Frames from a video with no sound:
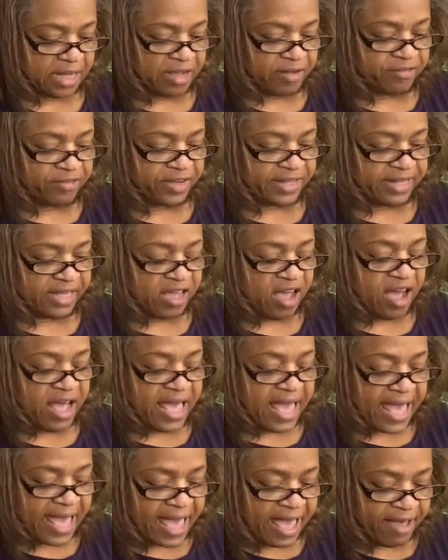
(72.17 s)
for they are
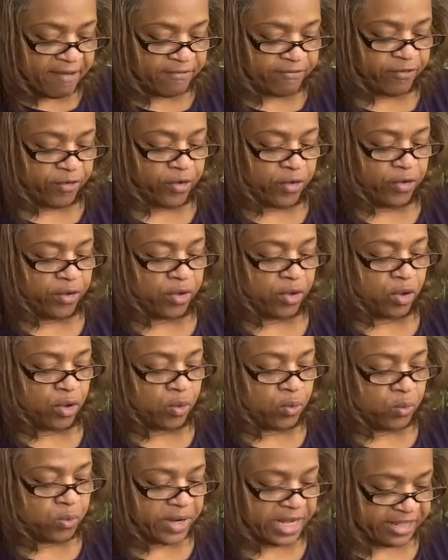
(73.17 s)
ever
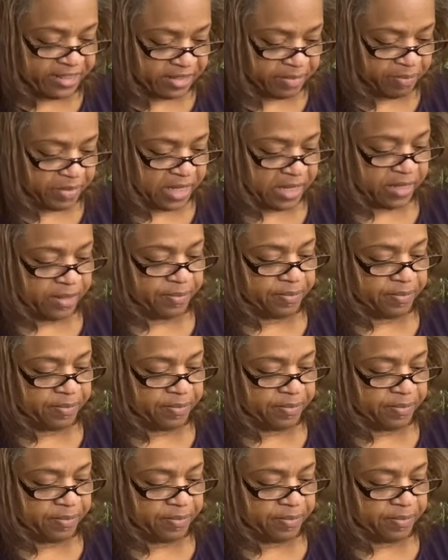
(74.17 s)
with me.